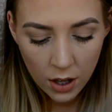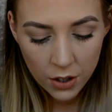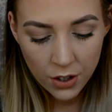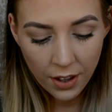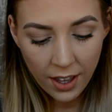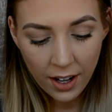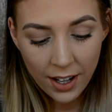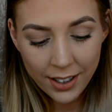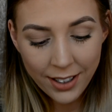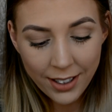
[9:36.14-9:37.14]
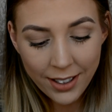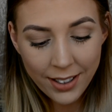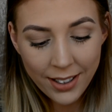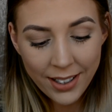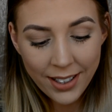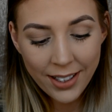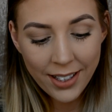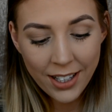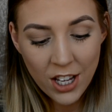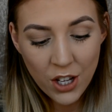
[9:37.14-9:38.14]
so then I can
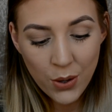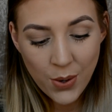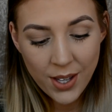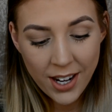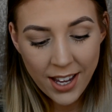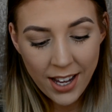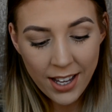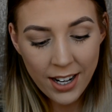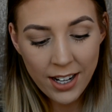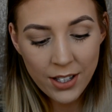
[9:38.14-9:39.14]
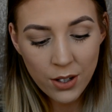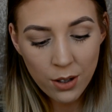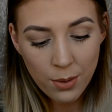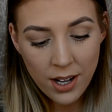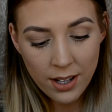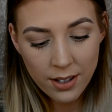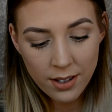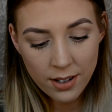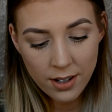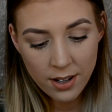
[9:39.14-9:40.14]
use it again and it's not a waste.